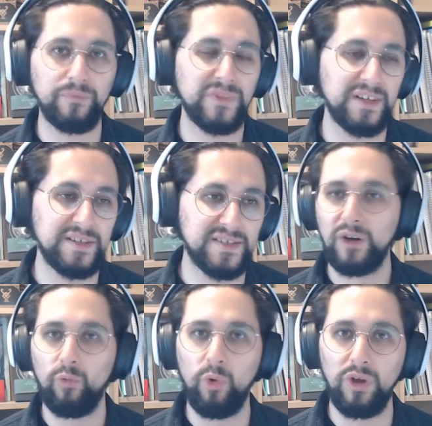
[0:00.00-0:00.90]
is
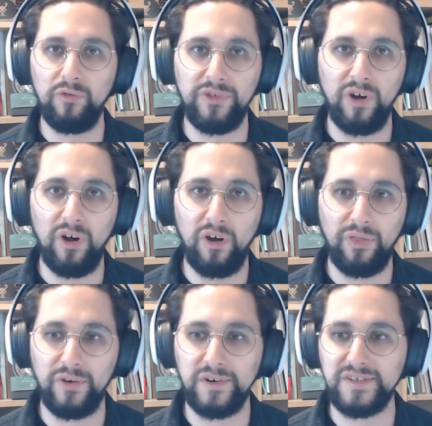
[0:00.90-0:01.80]
one of the
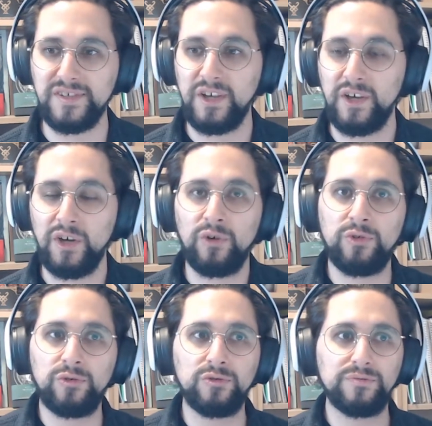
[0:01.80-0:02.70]
authors
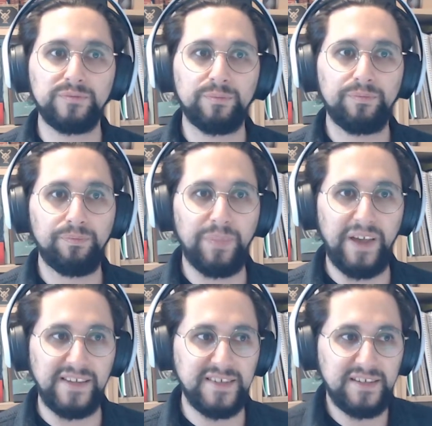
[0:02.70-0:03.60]
who
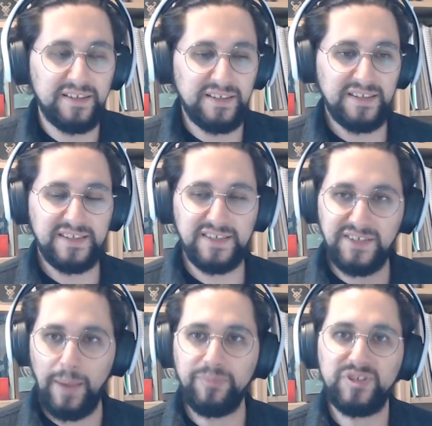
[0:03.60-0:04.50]
basically
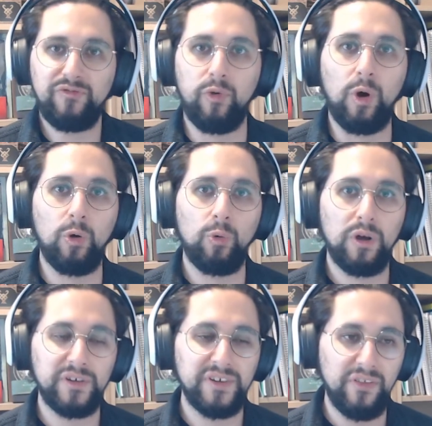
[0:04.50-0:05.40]
steps
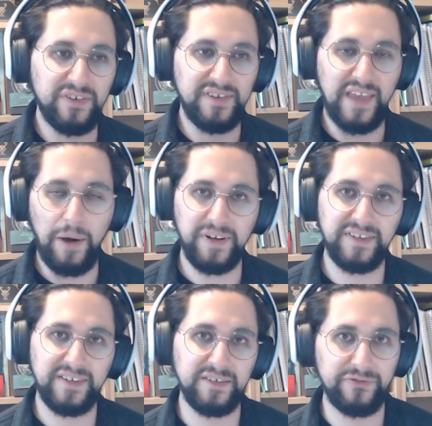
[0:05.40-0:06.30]
forward the
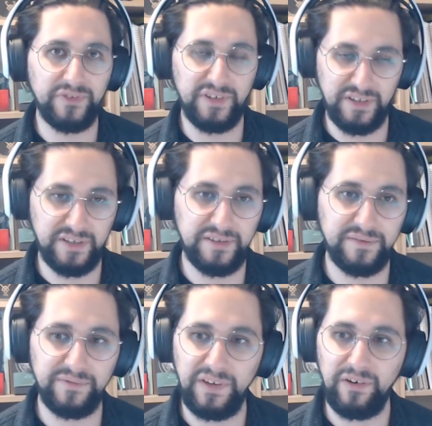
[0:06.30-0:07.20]
narrative
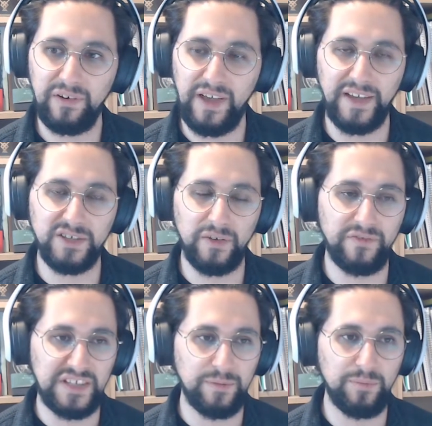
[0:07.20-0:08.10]
in Age of
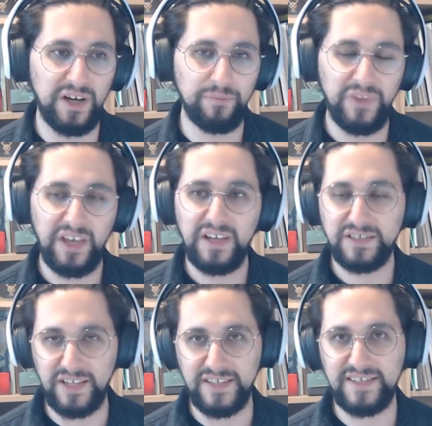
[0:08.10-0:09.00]
Sigmar,
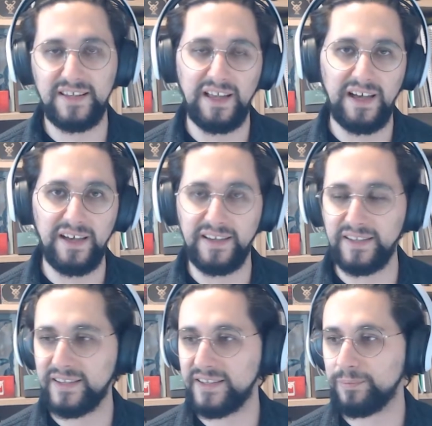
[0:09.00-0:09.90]
just
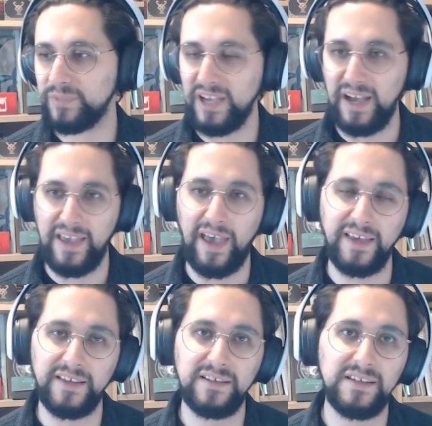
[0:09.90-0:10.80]
like Guy
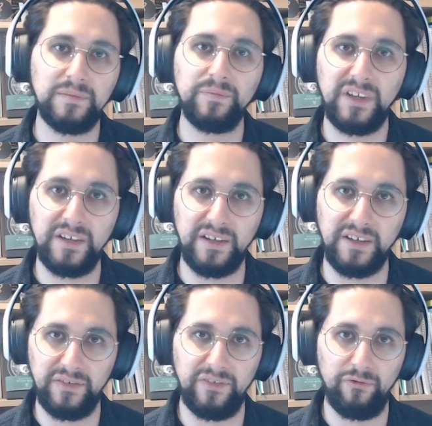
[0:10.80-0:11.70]
Haley
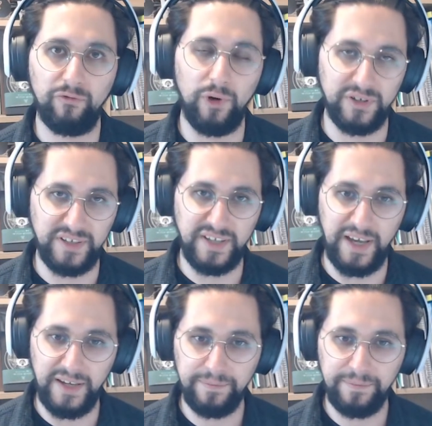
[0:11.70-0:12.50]
in 40k,